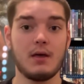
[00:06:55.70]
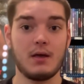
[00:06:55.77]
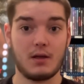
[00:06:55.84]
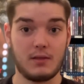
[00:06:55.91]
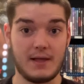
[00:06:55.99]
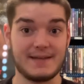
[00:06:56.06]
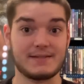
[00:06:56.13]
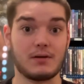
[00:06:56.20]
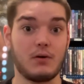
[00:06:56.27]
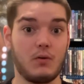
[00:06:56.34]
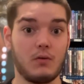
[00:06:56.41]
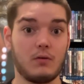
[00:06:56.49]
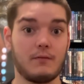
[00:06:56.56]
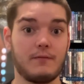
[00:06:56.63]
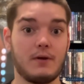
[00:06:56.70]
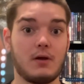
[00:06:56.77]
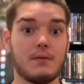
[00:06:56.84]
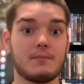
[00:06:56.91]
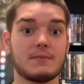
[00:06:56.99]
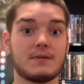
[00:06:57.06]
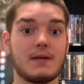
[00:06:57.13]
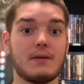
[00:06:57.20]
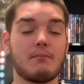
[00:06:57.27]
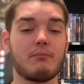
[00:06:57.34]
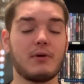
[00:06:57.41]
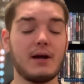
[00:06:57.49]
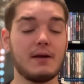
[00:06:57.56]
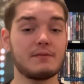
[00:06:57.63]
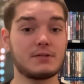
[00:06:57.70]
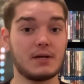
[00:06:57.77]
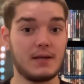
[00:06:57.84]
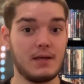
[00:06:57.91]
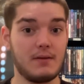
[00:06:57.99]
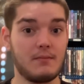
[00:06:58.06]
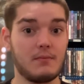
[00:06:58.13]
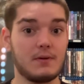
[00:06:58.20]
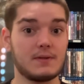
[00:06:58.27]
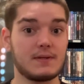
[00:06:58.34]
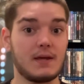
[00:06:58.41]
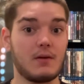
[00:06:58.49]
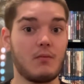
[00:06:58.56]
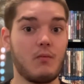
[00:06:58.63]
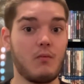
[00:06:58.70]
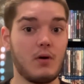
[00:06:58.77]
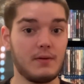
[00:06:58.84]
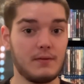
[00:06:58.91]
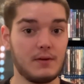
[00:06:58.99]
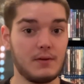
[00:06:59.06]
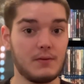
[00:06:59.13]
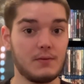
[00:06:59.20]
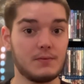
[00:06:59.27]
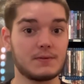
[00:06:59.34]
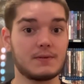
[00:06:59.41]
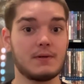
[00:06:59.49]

classic horror films, and Bride of Chucky was like one of those.